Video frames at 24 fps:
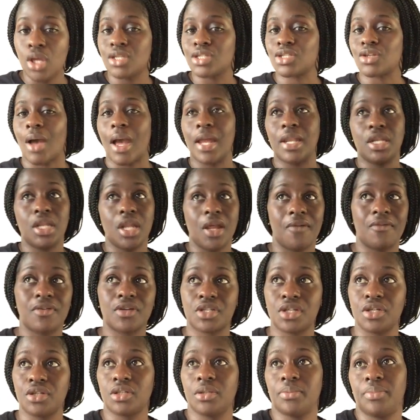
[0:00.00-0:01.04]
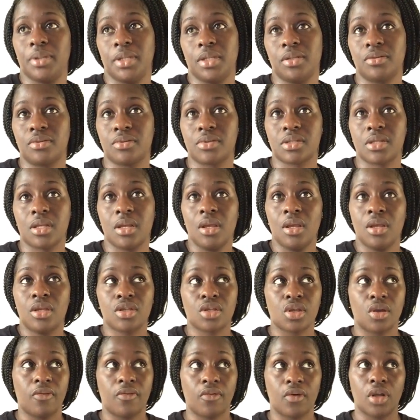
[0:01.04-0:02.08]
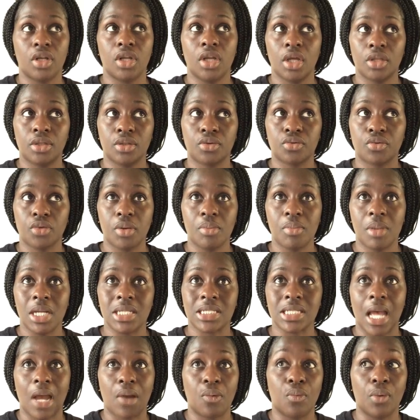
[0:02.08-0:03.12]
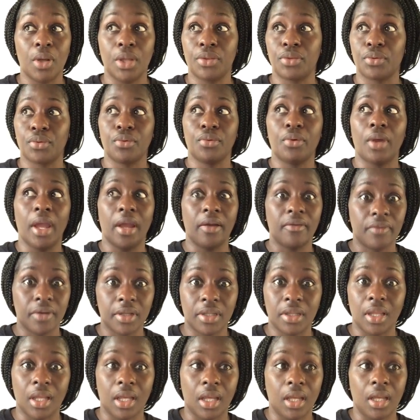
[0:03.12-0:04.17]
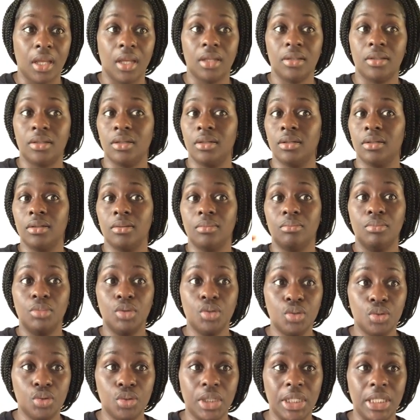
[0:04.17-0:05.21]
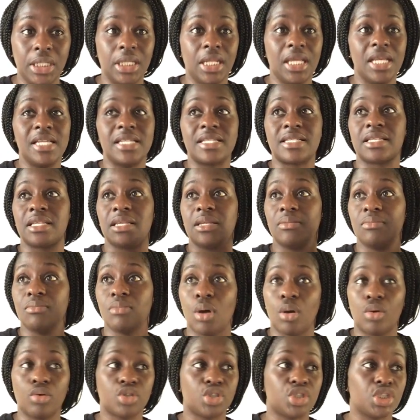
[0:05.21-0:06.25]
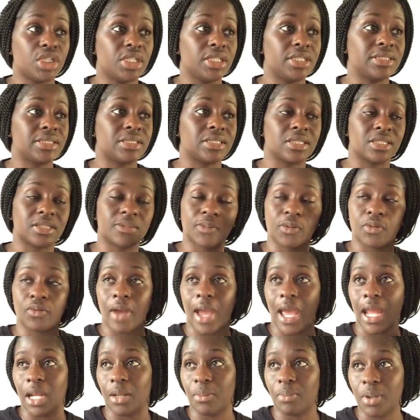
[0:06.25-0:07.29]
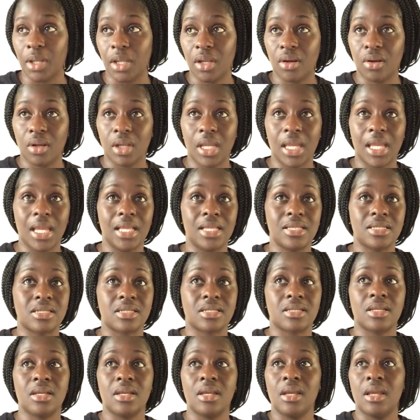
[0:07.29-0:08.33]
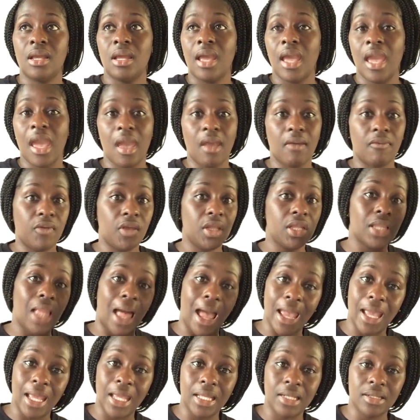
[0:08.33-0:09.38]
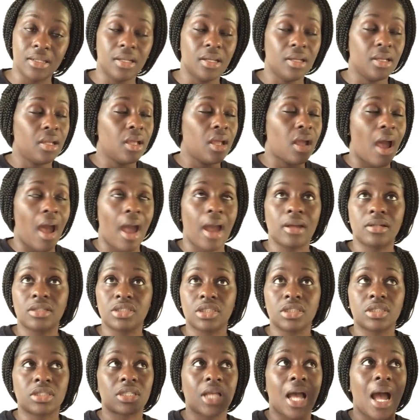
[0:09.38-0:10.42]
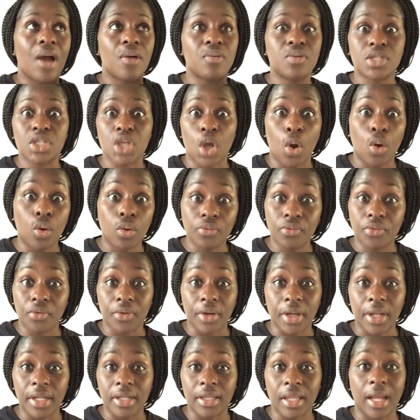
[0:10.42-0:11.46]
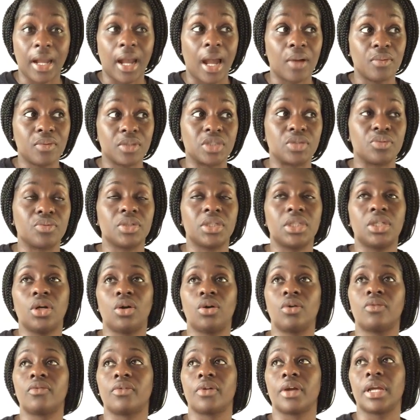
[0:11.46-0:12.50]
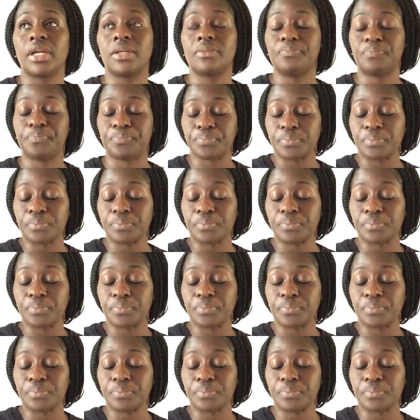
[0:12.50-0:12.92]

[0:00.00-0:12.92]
So I never took the pills. So for another three months, I went through everything, the moodiness, the emotions, the sporadic periods, heavy, light. I just, I was over it. Like, I was really over it.